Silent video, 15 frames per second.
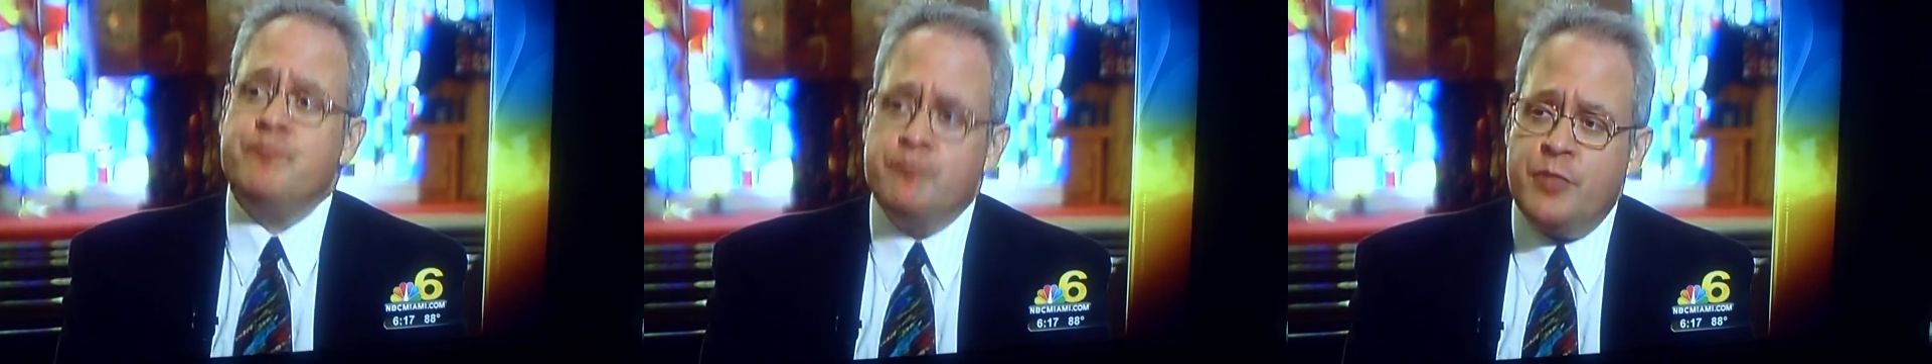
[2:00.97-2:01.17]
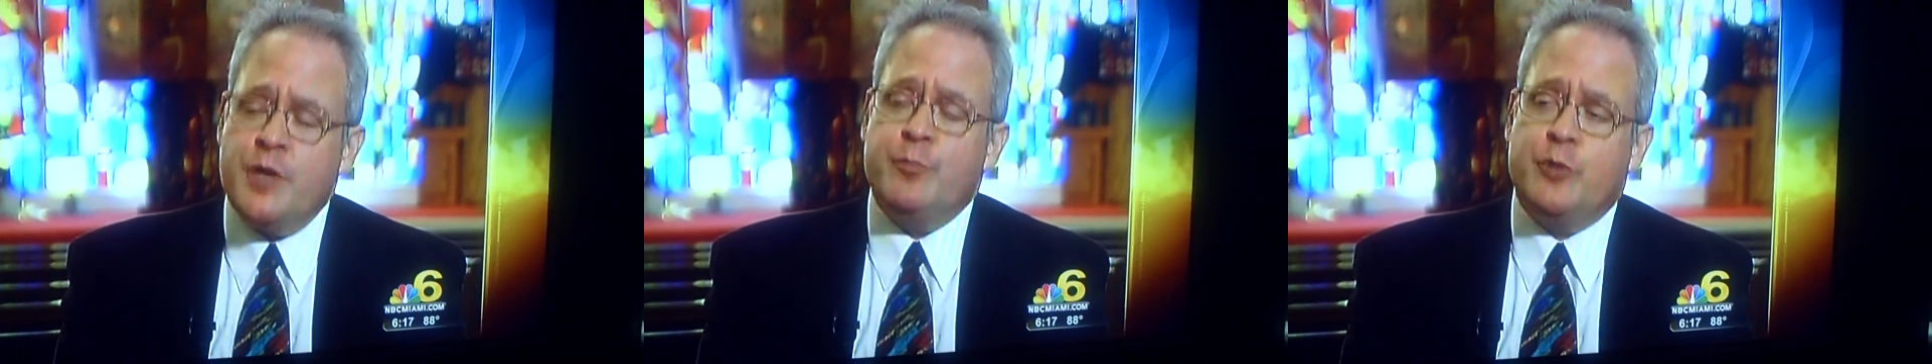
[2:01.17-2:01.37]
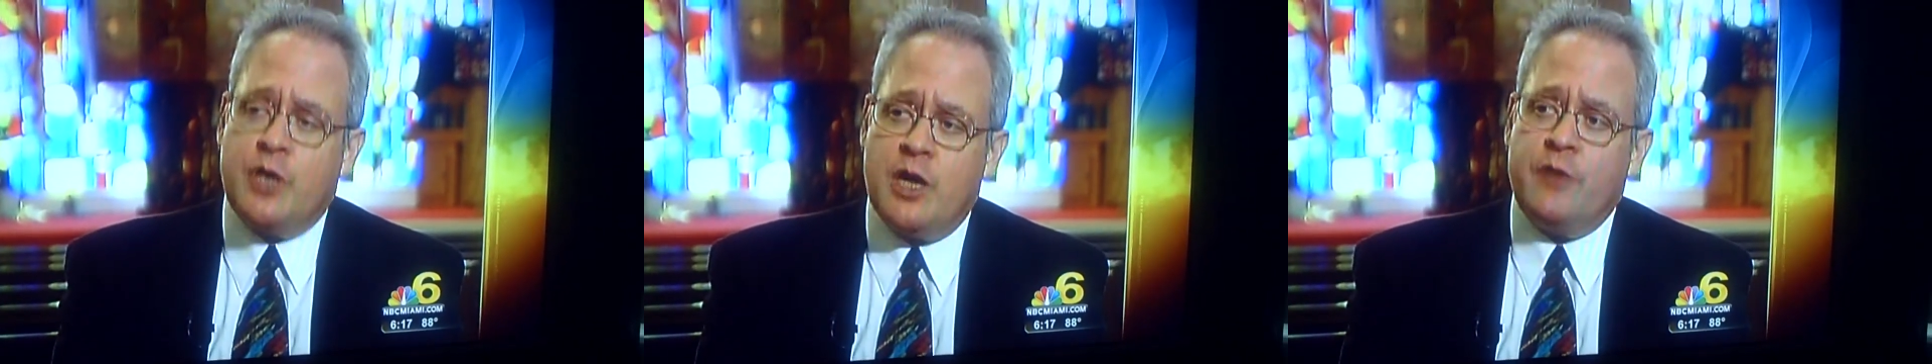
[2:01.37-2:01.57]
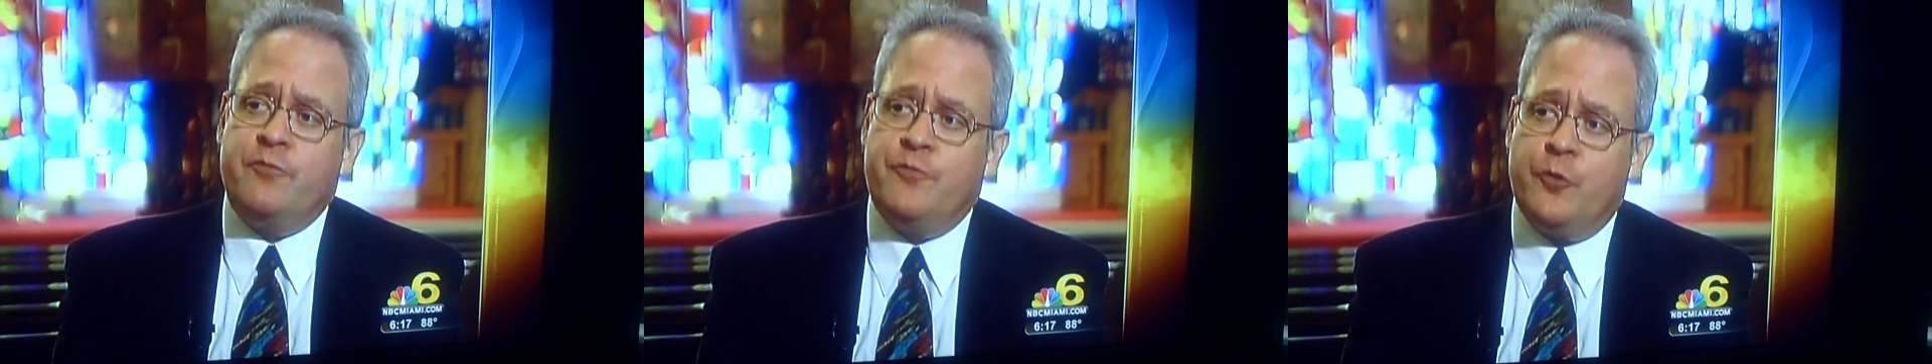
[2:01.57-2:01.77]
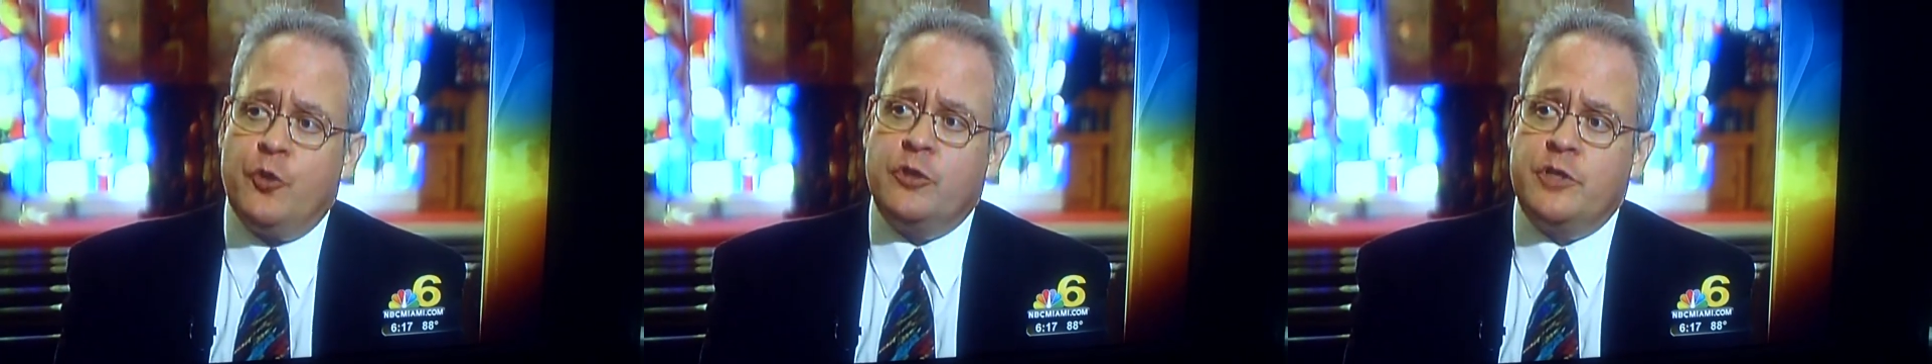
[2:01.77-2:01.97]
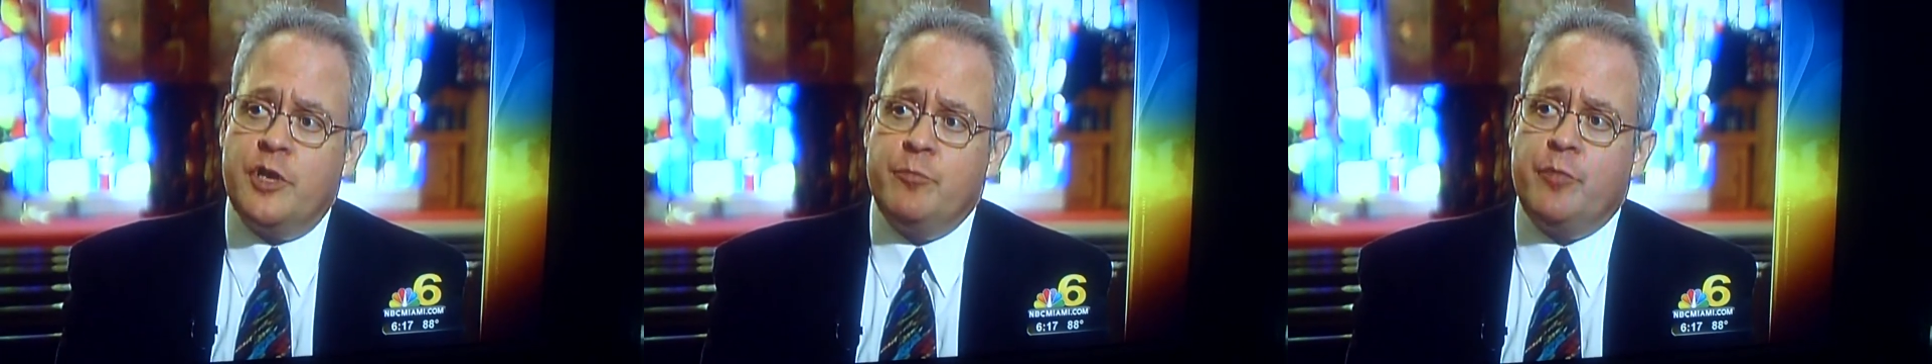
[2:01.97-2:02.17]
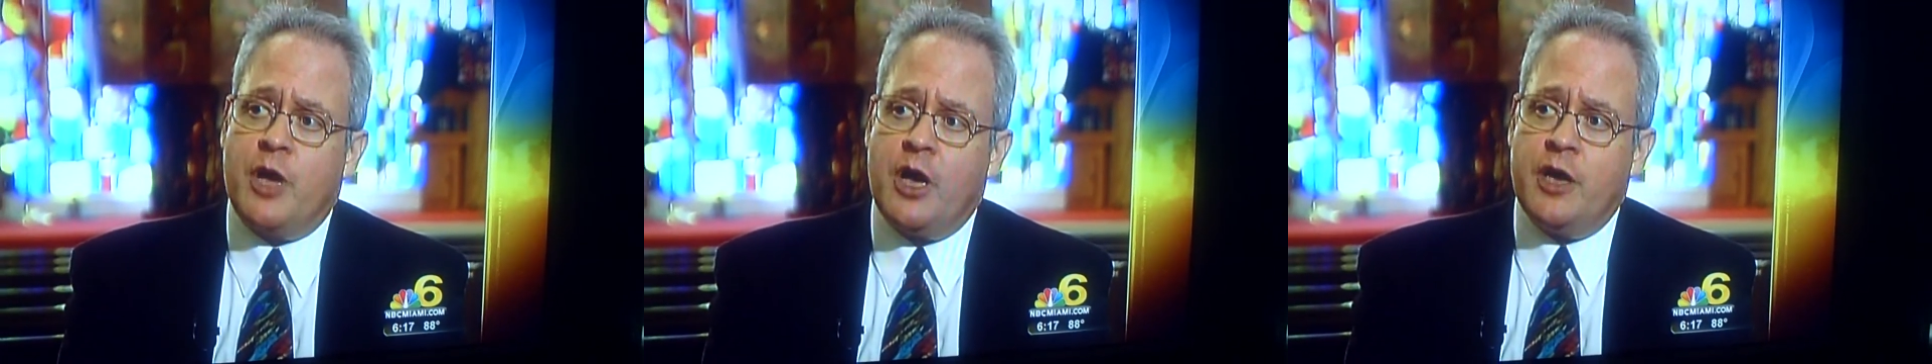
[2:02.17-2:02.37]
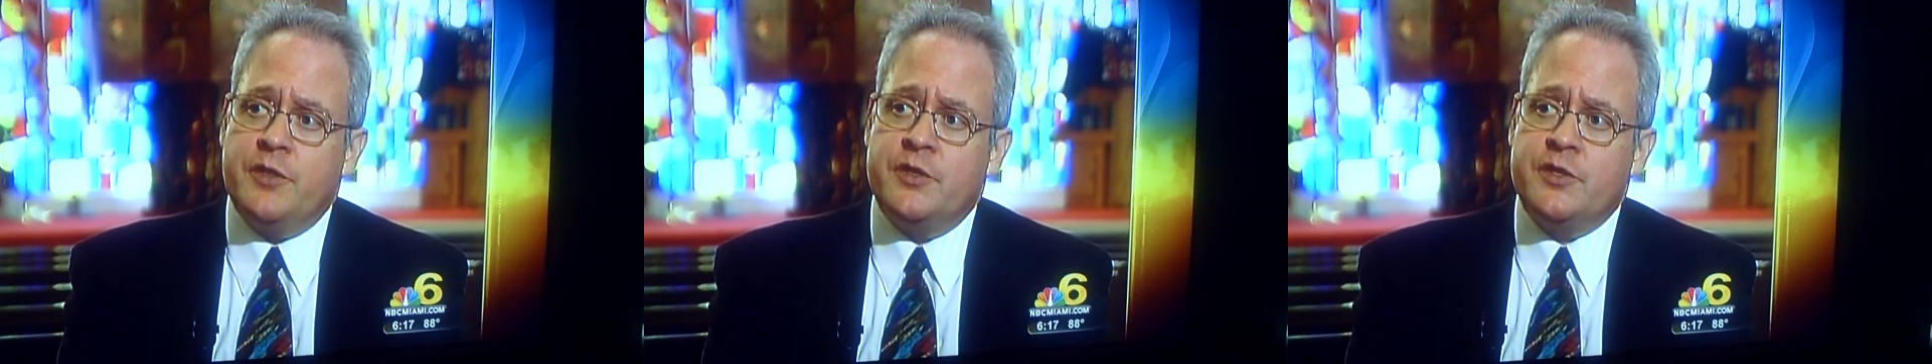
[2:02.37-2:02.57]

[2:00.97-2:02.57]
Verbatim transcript: people have fallen in behind